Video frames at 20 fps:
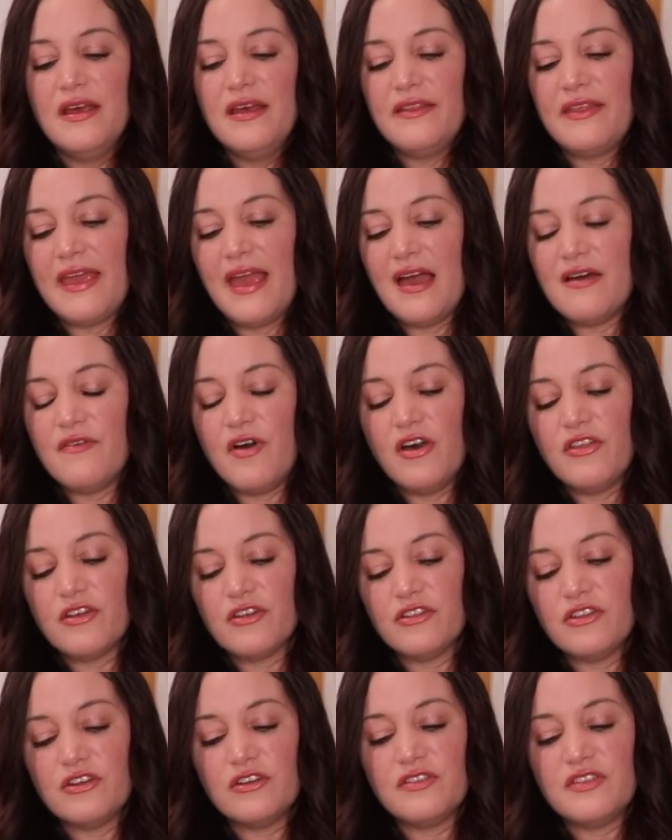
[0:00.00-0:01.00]
they have other
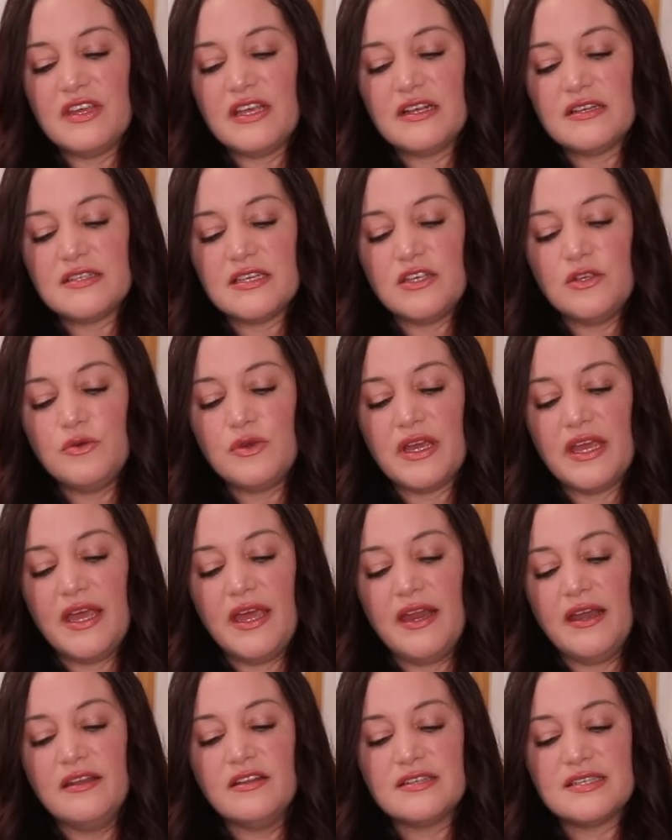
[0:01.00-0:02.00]
little things that you
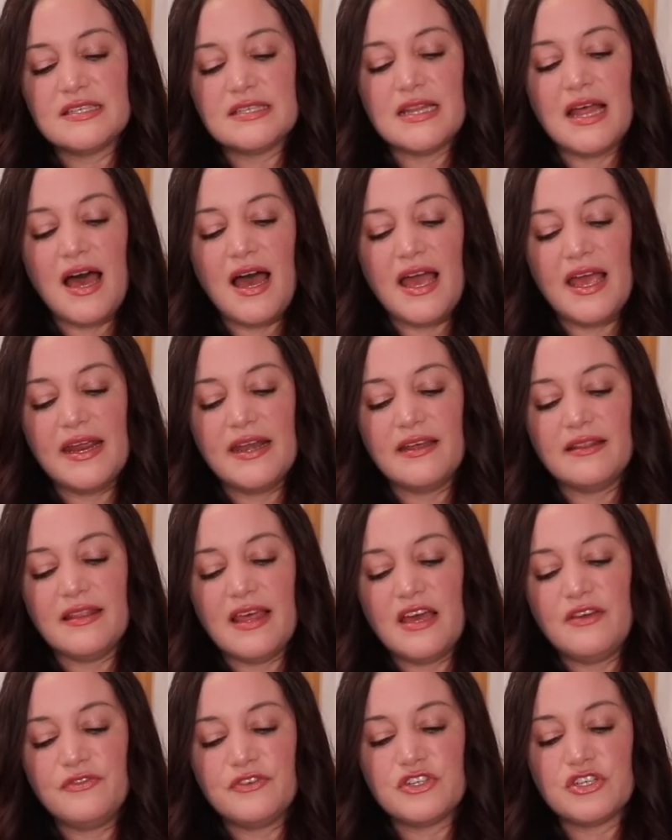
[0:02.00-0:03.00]
can slide
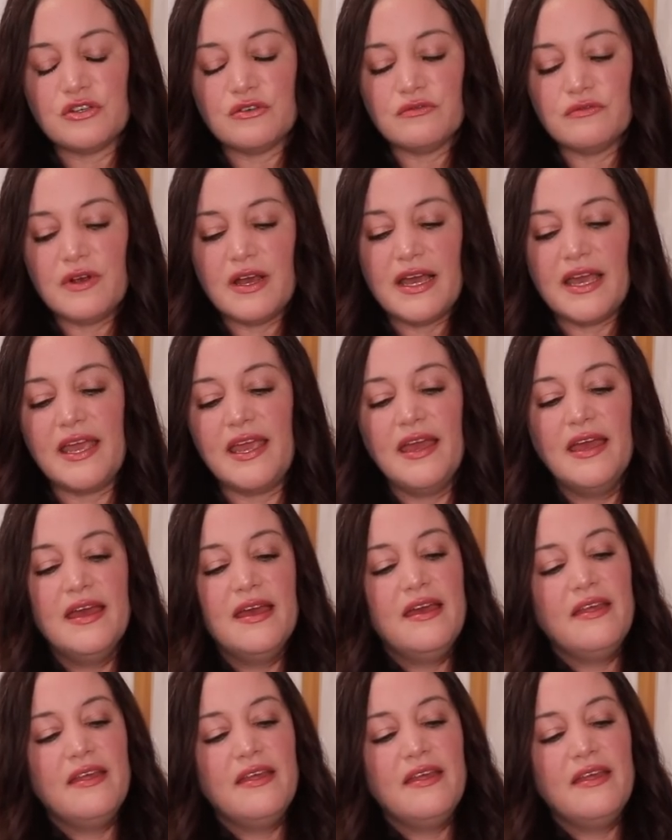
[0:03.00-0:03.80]
left to right